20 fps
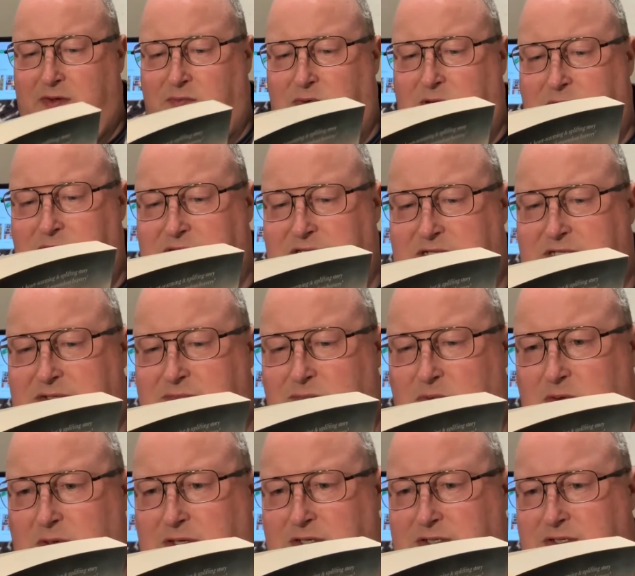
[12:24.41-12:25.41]
the world's
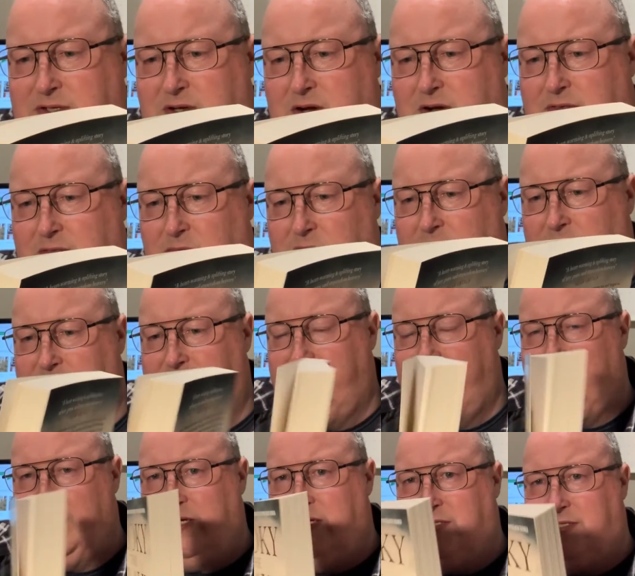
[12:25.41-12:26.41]
smallest dog, the world's
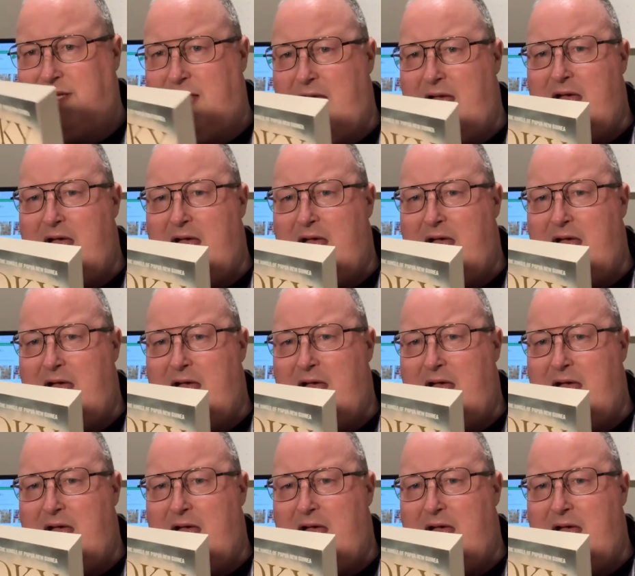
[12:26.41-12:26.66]
biggest